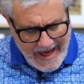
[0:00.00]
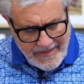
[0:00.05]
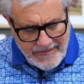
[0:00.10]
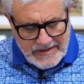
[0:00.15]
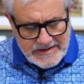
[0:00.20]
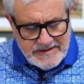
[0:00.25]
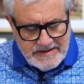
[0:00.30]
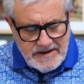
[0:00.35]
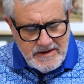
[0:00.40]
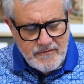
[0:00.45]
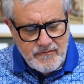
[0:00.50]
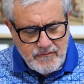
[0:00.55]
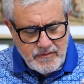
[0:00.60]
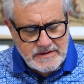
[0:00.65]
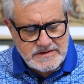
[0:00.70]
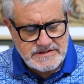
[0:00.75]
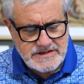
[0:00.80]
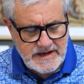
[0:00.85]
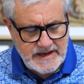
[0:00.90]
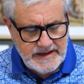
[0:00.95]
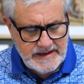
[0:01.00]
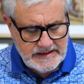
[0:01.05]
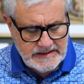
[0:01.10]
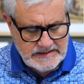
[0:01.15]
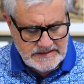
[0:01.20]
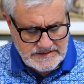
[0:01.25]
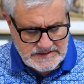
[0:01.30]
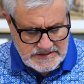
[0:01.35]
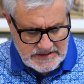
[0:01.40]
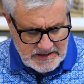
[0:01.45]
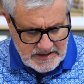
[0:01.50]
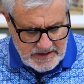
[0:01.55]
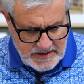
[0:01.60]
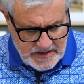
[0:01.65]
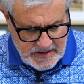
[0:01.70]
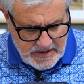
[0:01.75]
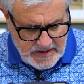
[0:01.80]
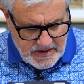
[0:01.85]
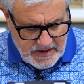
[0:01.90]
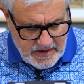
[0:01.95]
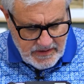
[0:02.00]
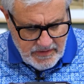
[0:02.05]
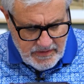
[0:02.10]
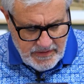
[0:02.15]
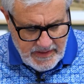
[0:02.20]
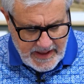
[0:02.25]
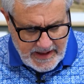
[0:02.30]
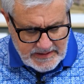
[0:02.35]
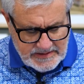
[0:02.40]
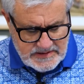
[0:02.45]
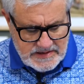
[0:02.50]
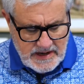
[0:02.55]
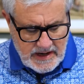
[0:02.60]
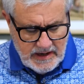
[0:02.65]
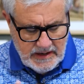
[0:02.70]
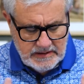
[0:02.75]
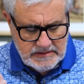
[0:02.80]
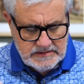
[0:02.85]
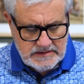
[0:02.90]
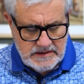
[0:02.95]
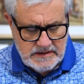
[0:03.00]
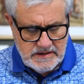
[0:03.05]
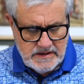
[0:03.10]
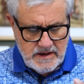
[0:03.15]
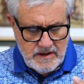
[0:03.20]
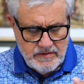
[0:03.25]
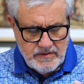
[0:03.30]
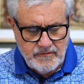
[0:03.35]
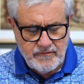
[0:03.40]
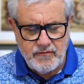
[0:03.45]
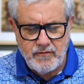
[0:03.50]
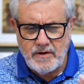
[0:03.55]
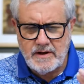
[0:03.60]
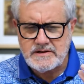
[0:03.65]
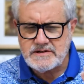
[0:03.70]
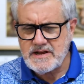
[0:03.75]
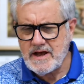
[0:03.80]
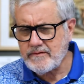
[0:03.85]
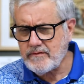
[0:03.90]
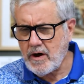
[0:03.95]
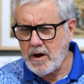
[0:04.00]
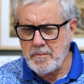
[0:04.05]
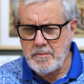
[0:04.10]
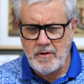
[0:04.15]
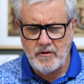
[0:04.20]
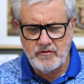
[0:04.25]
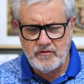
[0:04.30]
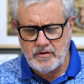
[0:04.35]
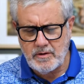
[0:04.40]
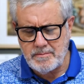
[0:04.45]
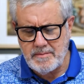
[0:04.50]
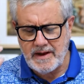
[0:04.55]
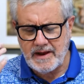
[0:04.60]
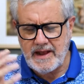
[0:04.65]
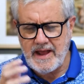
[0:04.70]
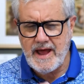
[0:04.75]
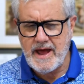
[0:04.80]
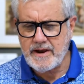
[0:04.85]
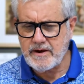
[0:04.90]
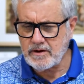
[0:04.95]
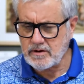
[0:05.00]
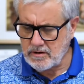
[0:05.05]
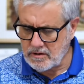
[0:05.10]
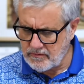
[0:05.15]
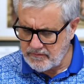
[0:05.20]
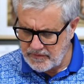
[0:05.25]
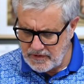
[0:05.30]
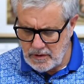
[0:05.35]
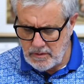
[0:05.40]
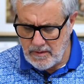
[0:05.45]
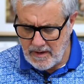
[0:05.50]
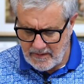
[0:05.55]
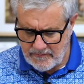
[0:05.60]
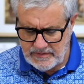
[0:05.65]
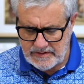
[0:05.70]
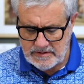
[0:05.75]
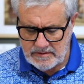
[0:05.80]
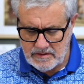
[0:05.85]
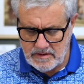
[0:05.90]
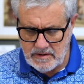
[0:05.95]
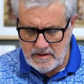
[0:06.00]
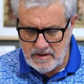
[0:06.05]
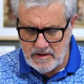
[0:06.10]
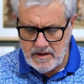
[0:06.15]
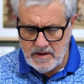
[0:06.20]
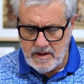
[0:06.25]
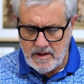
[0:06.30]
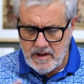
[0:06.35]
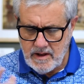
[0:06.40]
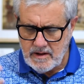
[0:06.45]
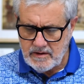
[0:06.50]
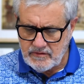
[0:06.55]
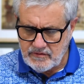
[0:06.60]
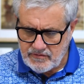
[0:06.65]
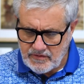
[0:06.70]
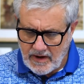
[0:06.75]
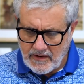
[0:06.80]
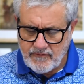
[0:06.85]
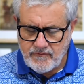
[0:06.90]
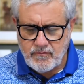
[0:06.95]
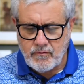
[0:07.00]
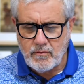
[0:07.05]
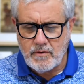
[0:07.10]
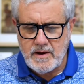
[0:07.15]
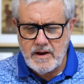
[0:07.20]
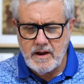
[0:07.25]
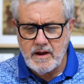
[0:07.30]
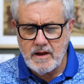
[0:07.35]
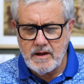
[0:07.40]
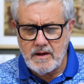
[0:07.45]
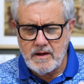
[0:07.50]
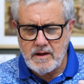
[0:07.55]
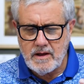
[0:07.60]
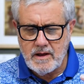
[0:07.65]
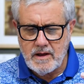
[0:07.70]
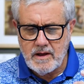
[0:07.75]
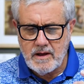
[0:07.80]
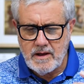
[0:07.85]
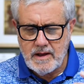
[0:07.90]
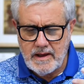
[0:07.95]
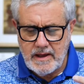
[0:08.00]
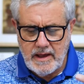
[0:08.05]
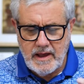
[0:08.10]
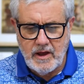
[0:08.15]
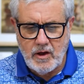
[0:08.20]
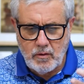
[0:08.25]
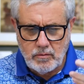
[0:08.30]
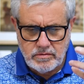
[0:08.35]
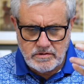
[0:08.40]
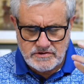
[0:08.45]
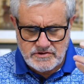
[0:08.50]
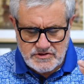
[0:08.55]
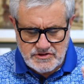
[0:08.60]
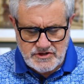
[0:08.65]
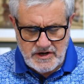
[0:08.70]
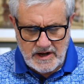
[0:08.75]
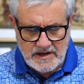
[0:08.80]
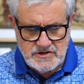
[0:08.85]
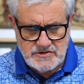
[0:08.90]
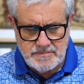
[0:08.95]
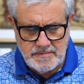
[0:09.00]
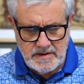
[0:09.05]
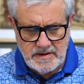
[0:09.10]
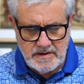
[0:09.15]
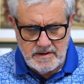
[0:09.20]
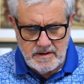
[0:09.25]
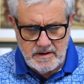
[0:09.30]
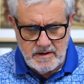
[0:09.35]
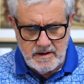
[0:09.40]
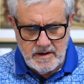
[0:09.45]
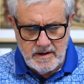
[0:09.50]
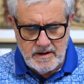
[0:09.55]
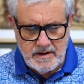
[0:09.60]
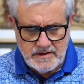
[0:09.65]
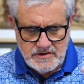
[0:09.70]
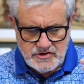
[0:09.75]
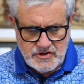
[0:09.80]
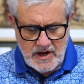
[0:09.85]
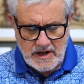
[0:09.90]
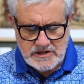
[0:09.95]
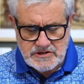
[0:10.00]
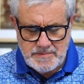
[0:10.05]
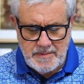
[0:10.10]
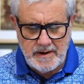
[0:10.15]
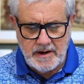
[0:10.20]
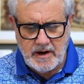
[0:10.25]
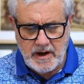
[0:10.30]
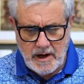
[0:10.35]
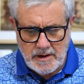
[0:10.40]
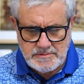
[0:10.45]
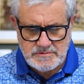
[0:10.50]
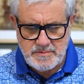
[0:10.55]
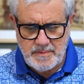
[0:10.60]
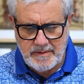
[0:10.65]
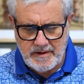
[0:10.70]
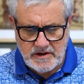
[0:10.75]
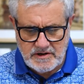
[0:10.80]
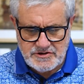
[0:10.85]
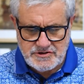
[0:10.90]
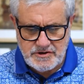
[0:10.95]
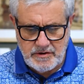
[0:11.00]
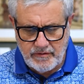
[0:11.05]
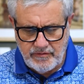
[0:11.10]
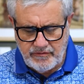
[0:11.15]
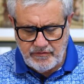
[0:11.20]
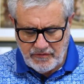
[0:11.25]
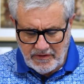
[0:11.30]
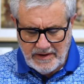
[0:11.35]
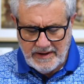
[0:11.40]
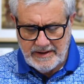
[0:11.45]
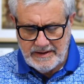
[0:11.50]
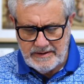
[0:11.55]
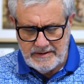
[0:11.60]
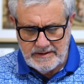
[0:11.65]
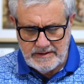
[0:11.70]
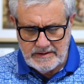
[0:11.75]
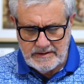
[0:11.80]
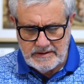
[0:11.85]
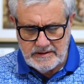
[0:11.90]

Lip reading: The difference is that the friends have almost a mechanical view of it. Suffering equals judgment. Judgment comes because you sinned.